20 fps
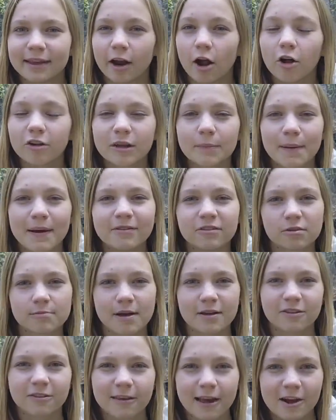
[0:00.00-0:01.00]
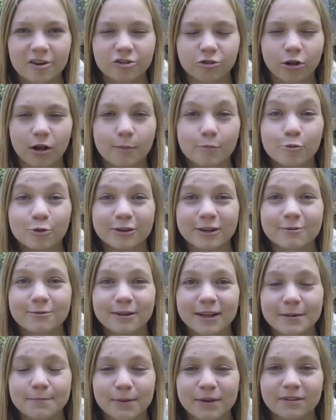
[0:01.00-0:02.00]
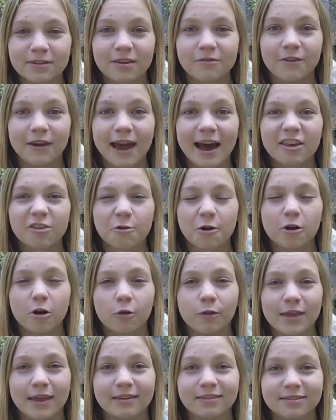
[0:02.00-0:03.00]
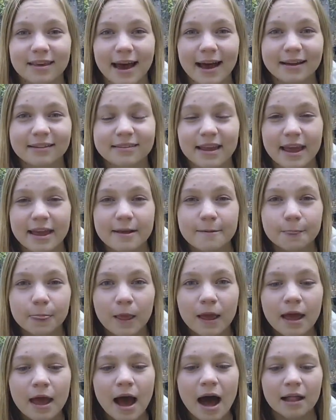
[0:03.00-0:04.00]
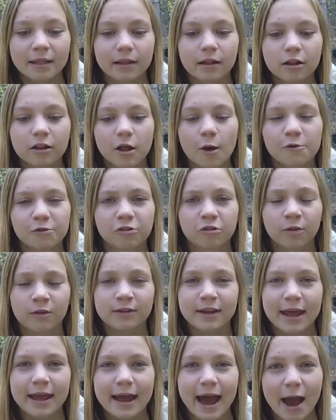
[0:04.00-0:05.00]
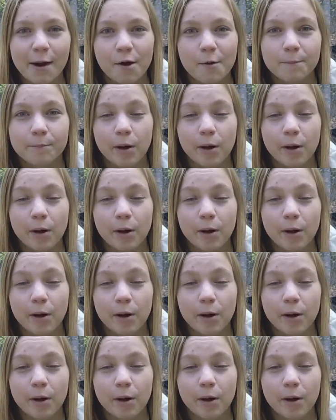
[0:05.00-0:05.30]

It all depends on my schedule. I'm really, really busy. If you guys want to know the exact date, a little closer to the date, I will